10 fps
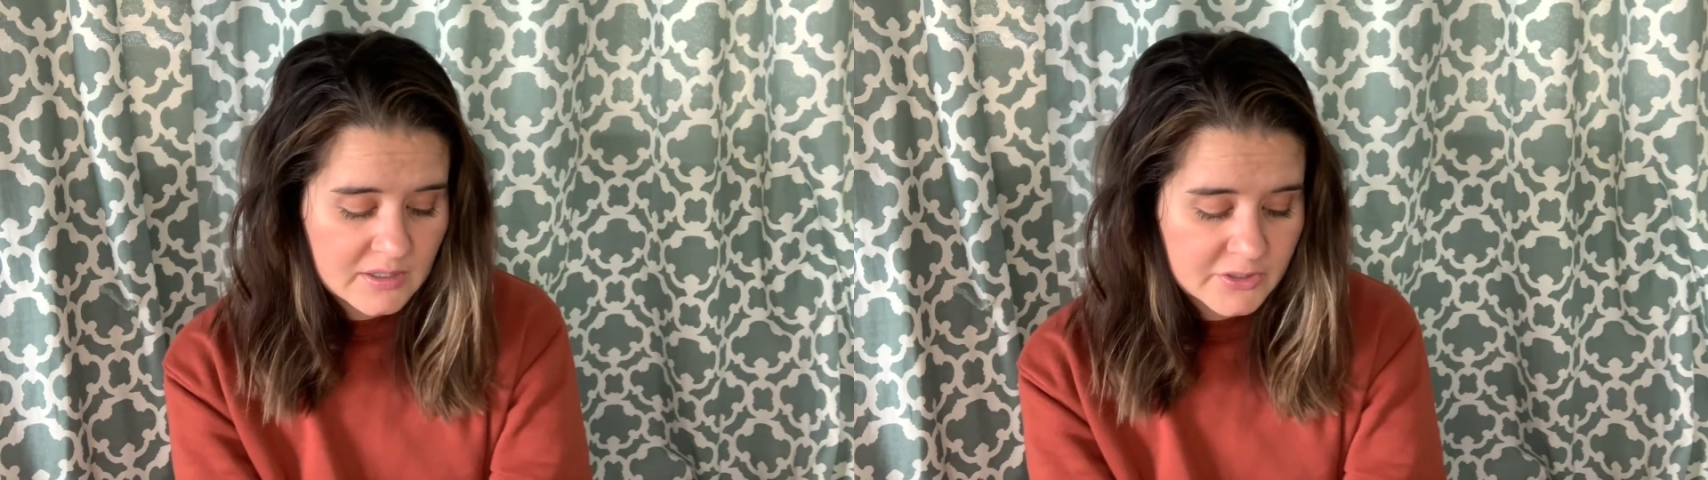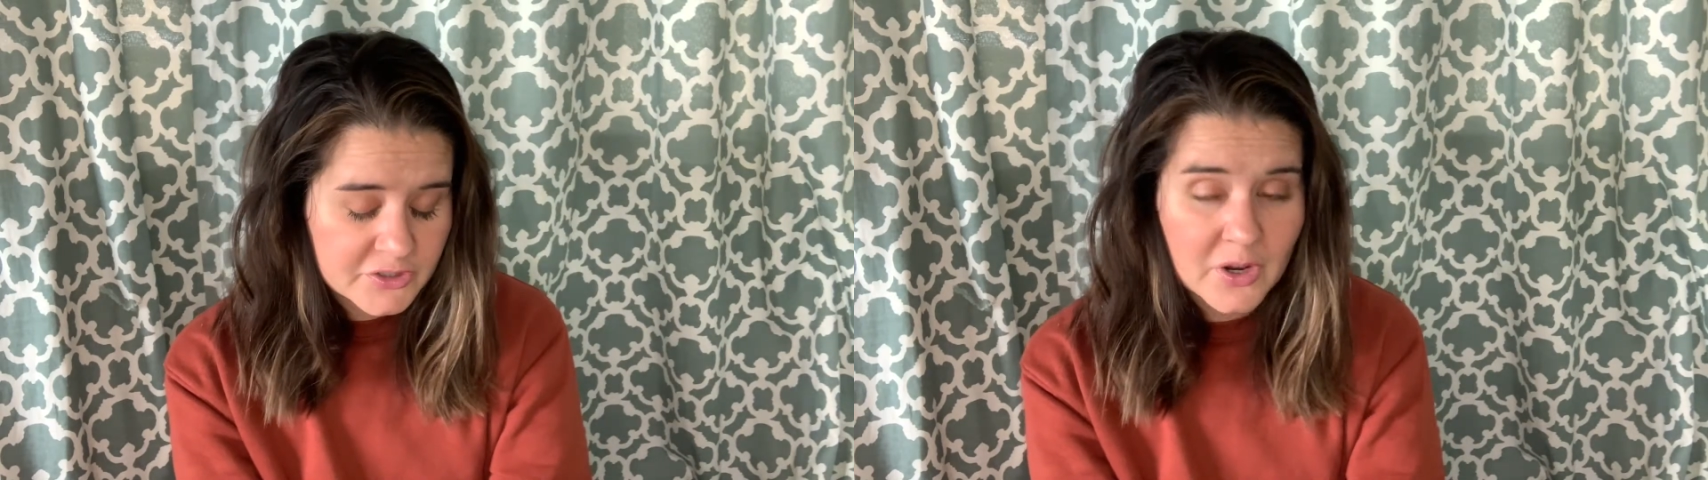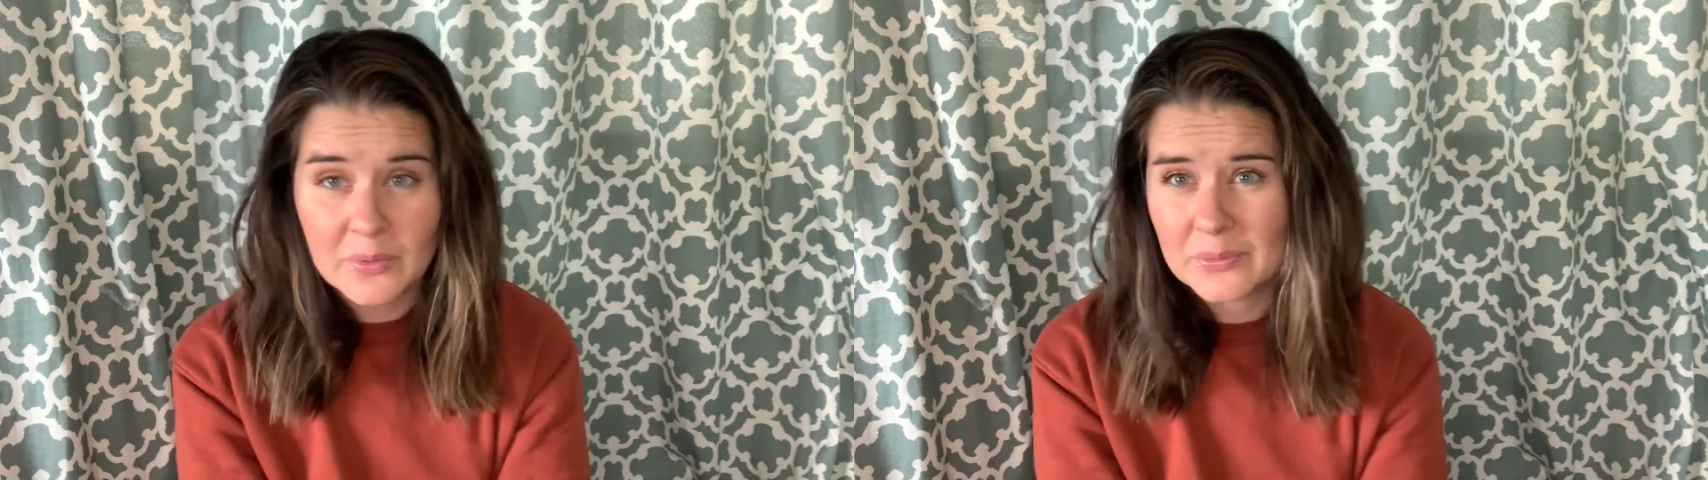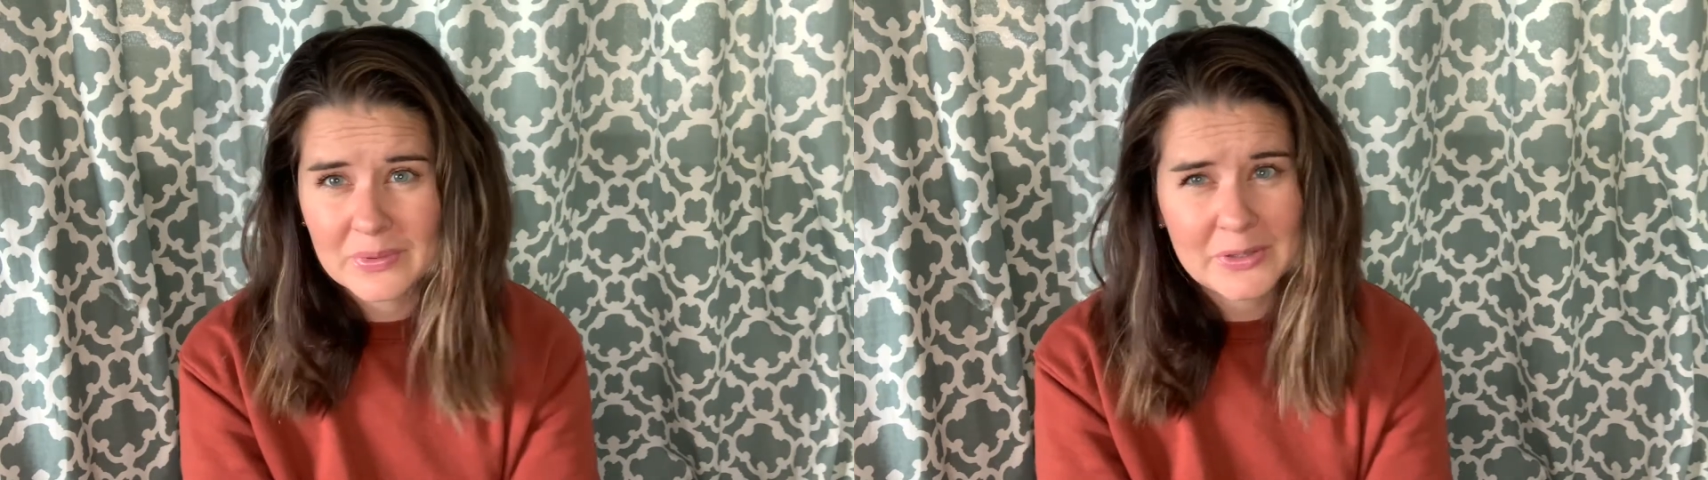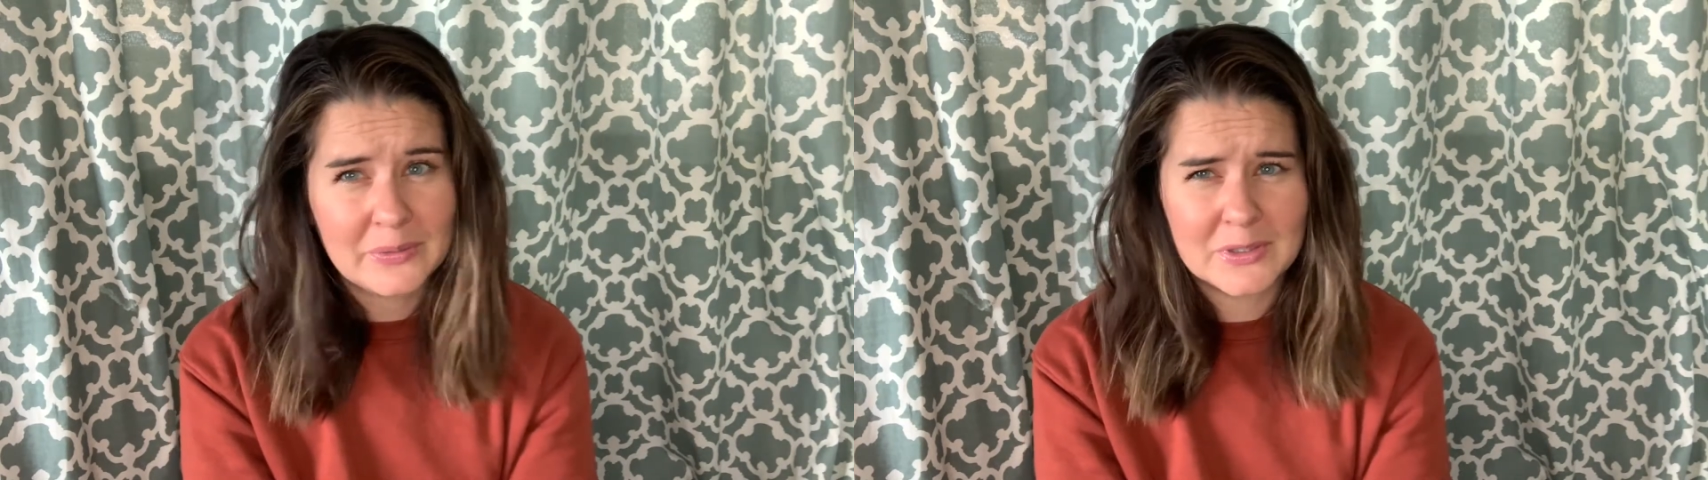show
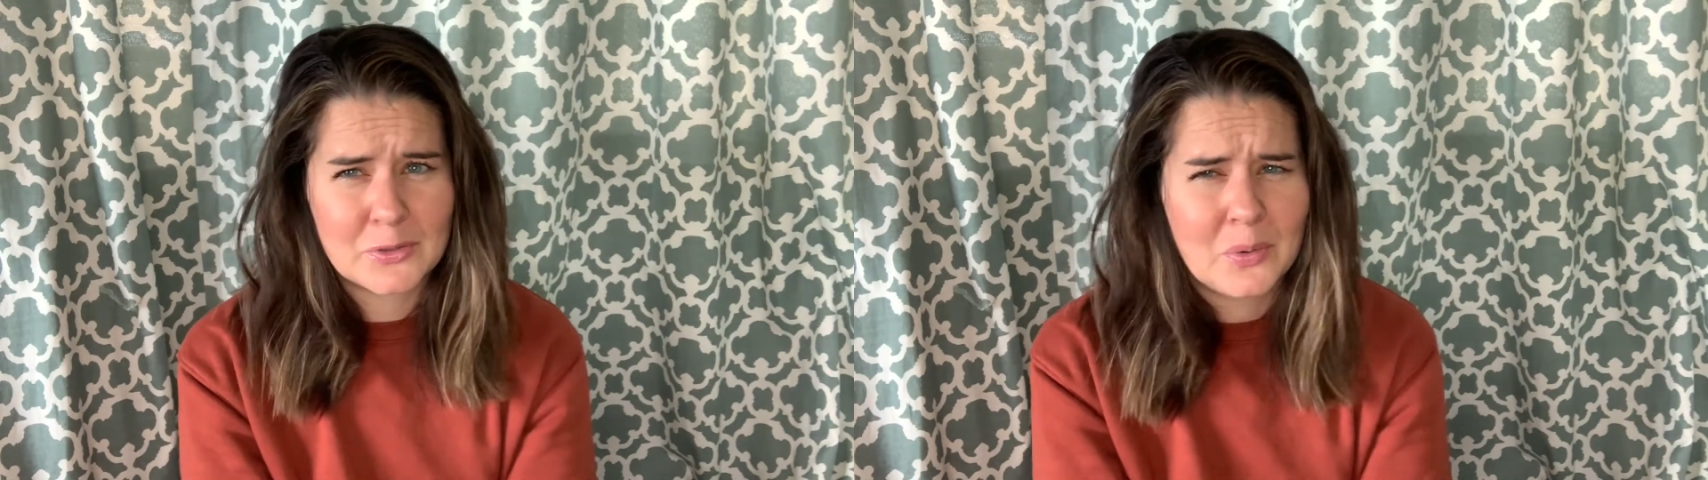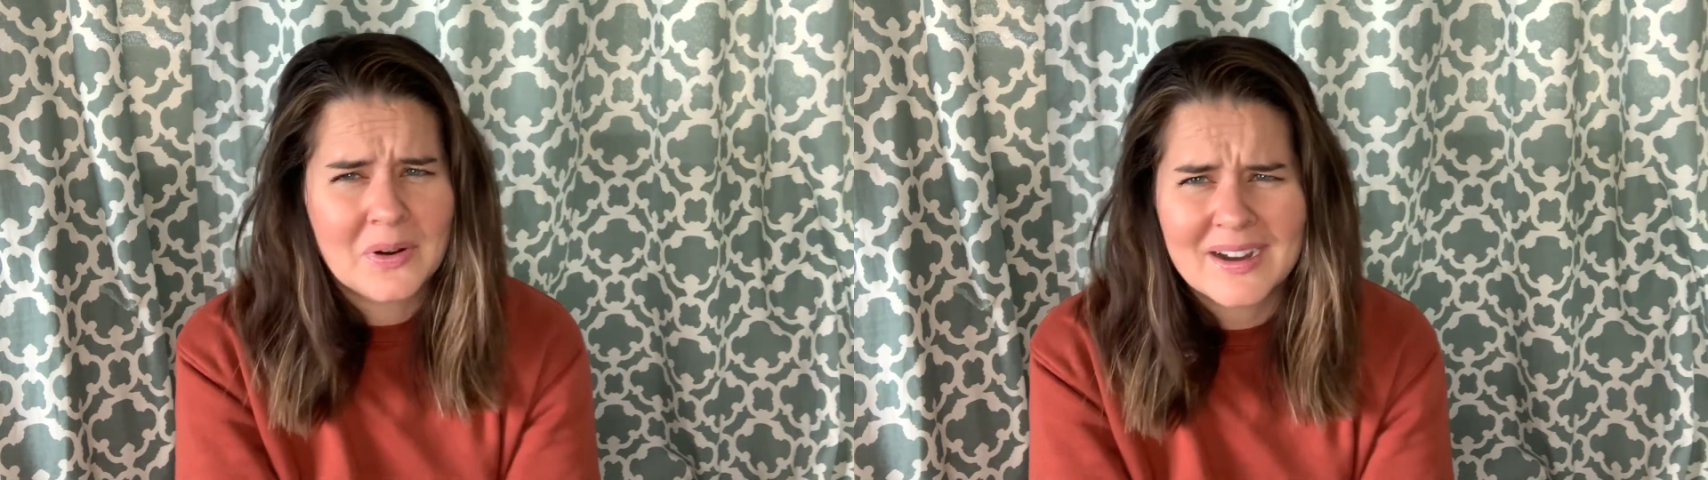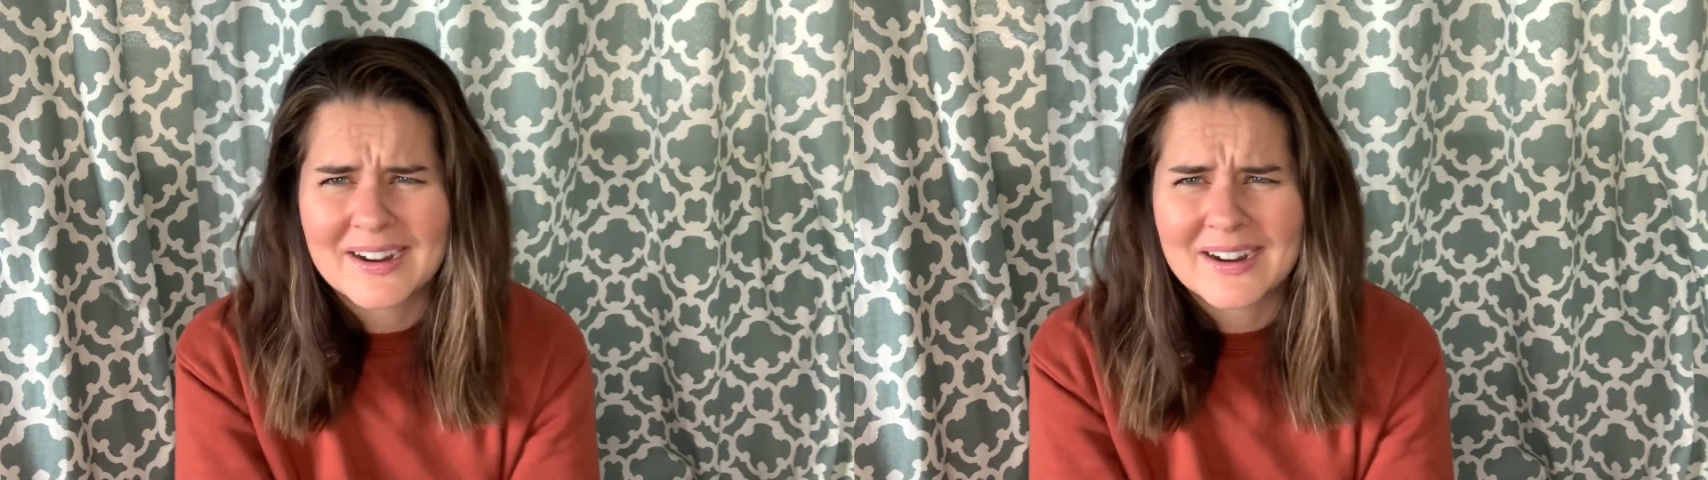you a tour